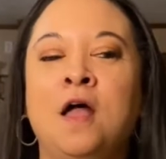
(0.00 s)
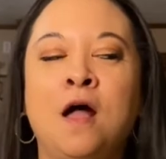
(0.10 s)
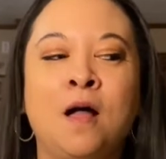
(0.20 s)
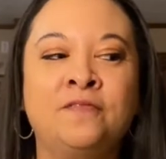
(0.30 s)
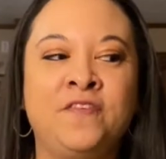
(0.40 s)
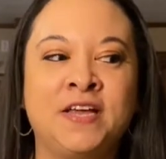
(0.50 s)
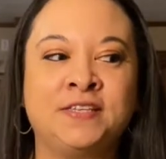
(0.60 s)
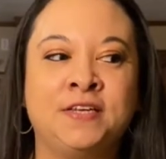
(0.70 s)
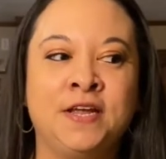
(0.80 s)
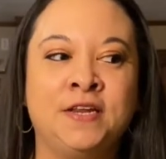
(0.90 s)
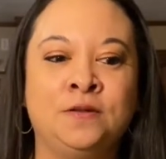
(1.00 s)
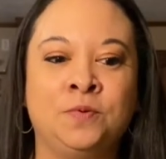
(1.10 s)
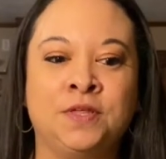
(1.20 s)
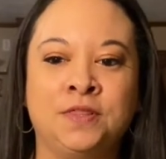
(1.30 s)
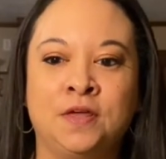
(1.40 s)
I'm fascinated
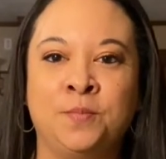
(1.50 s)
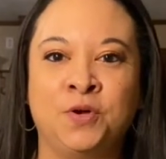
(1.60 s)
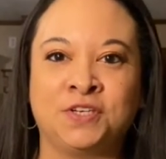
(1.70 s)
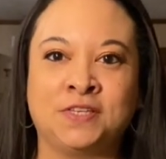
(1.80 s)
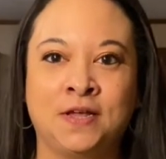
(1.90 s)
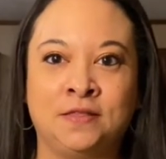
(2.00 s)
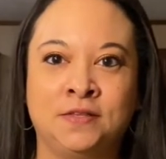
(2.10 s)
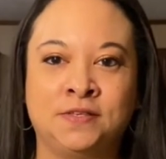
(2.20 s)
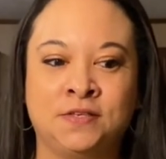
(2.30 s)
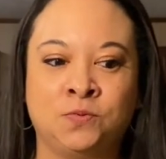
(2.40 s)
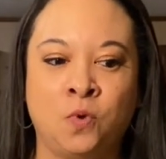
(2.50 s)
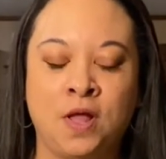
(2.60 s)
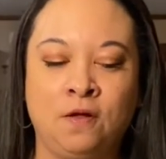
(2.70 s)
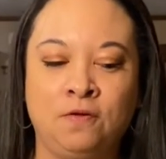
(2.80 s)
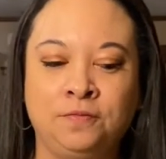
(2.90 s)
with books like this as
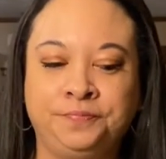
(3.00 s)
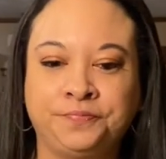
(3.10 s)
well.